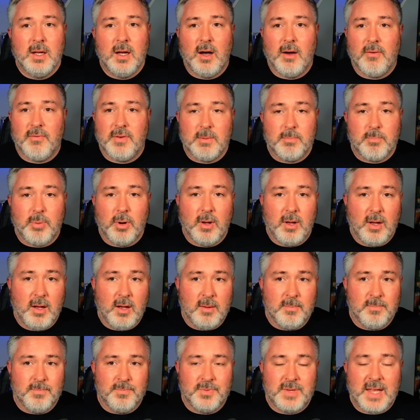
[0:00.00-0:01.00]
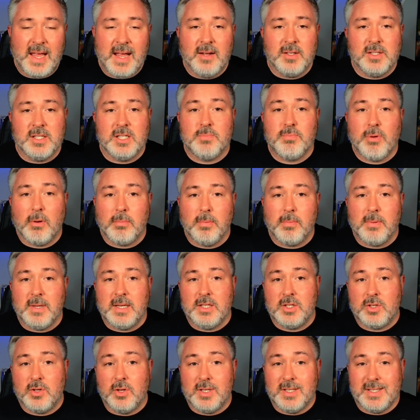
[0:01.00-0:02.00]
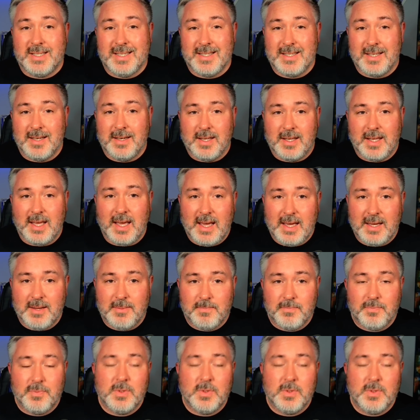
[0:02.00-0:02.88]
I think Downs is probably as good as he's going to get.